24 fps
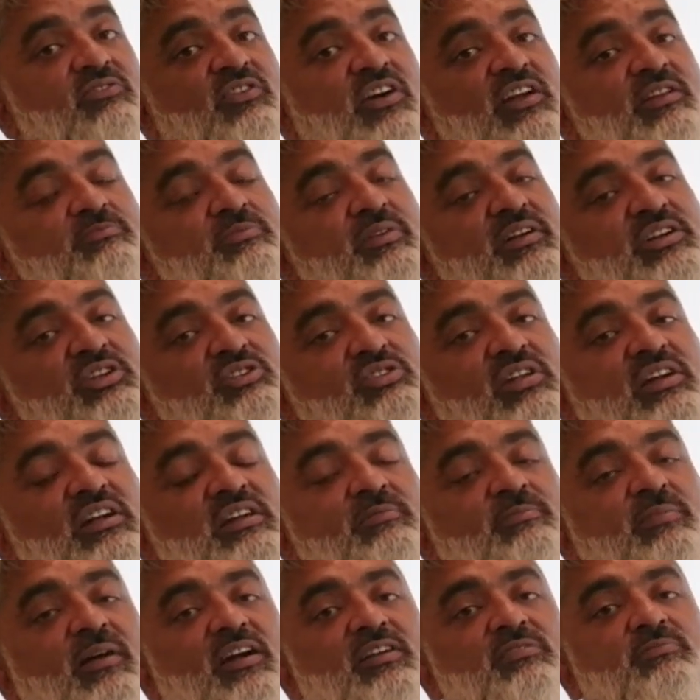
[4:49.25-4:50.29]
one particular
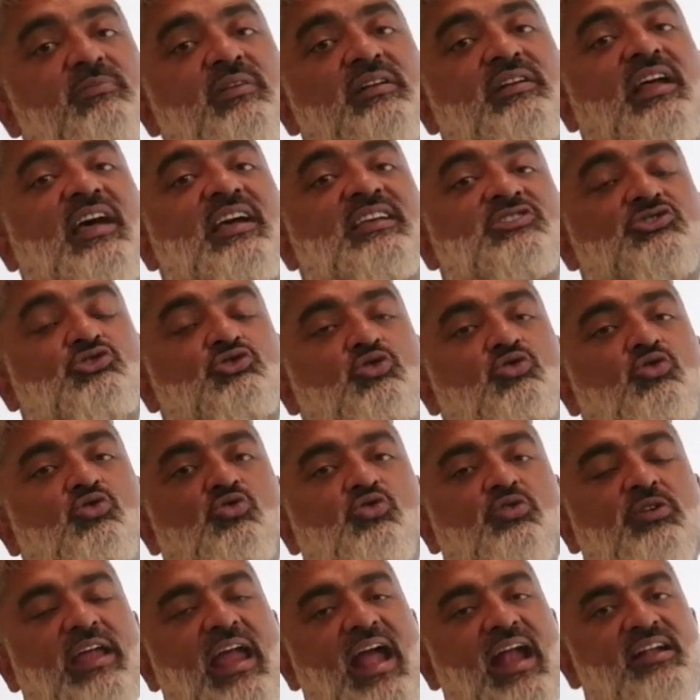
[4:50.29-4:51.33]
department has
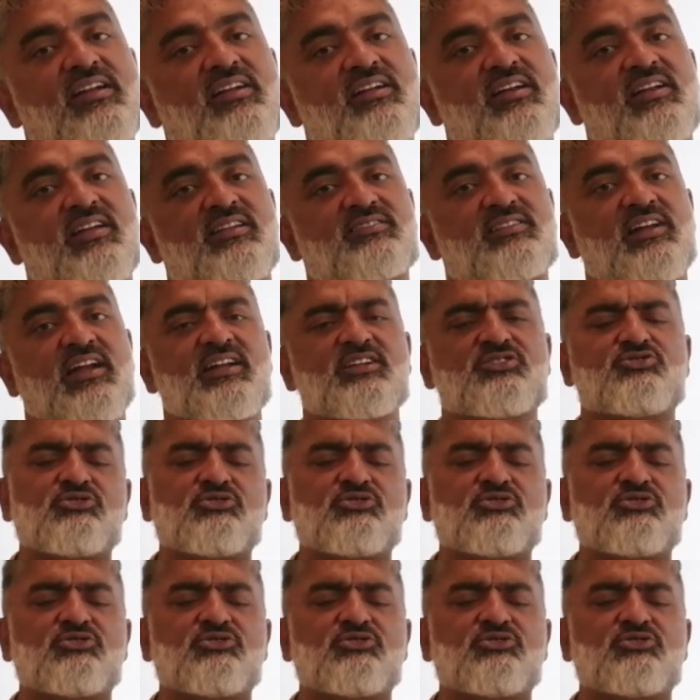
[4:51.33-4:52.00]
no candidates, right?